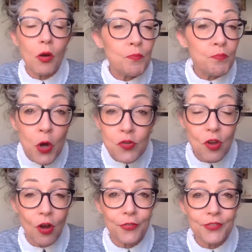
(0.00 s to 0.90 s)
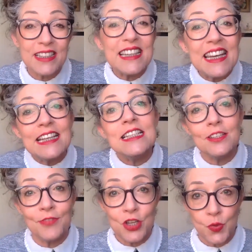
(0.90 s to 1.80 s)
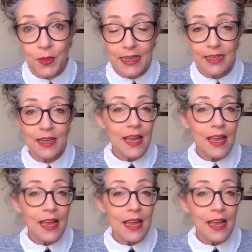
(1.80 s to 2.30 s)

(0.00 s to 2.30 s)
most often individually